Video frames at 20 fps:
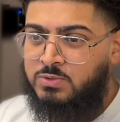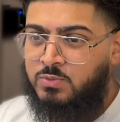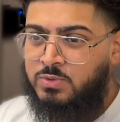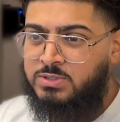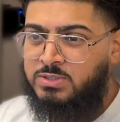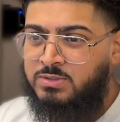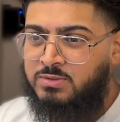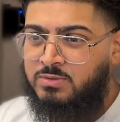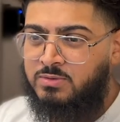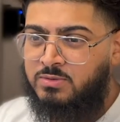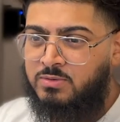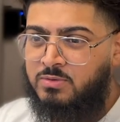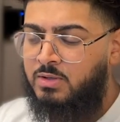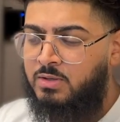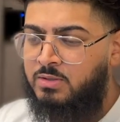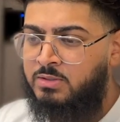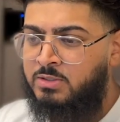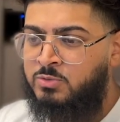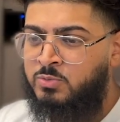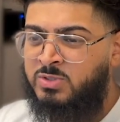wasn't
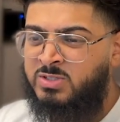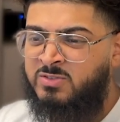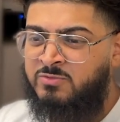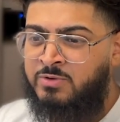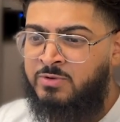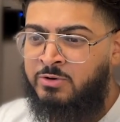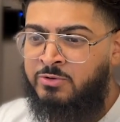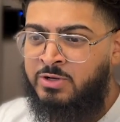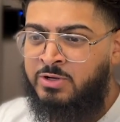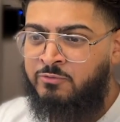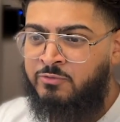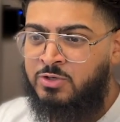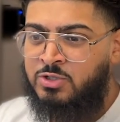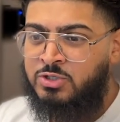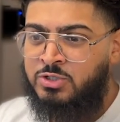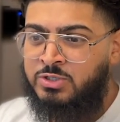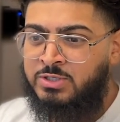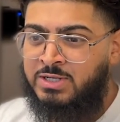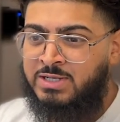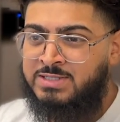very
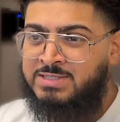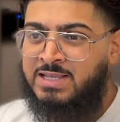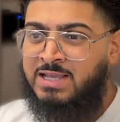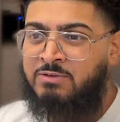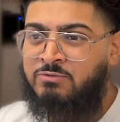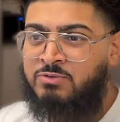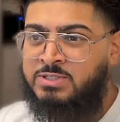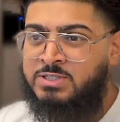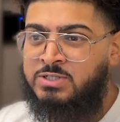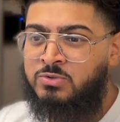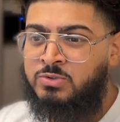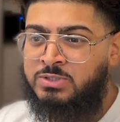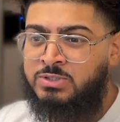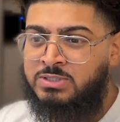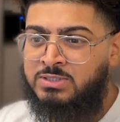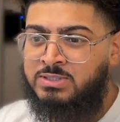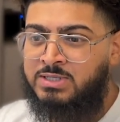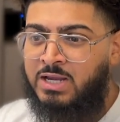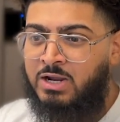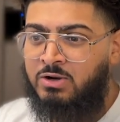efficient, as every single
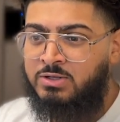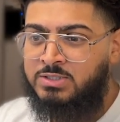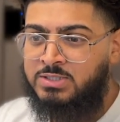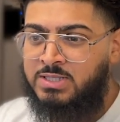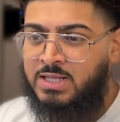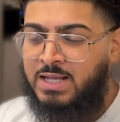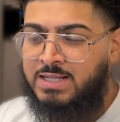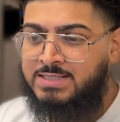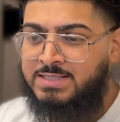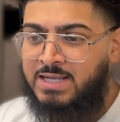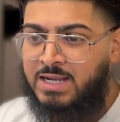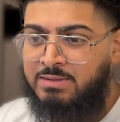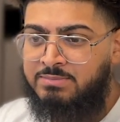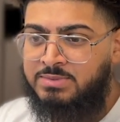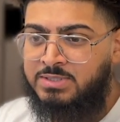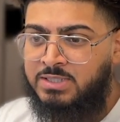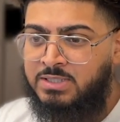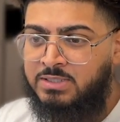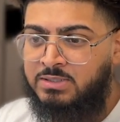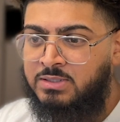character that I
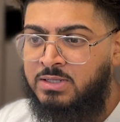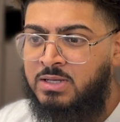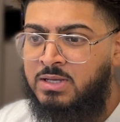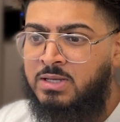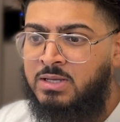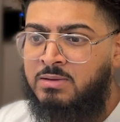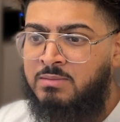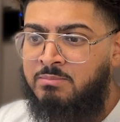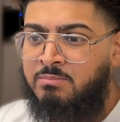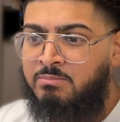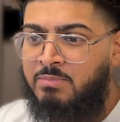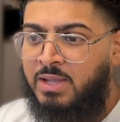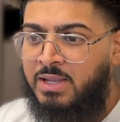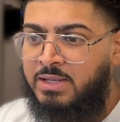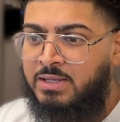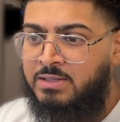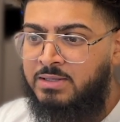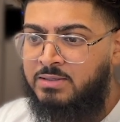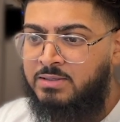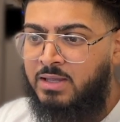typed in
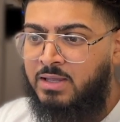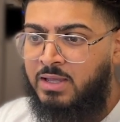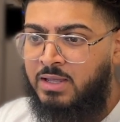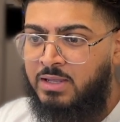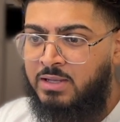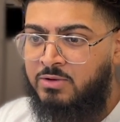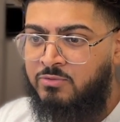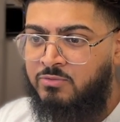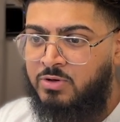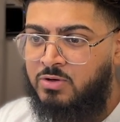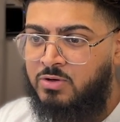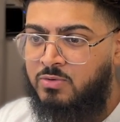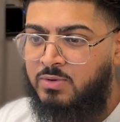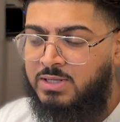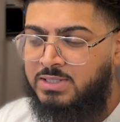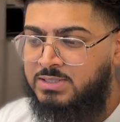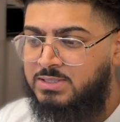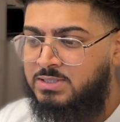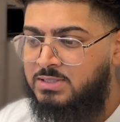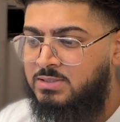made a
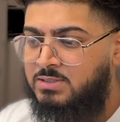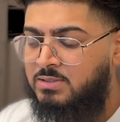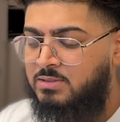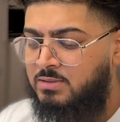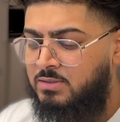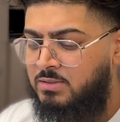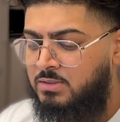request.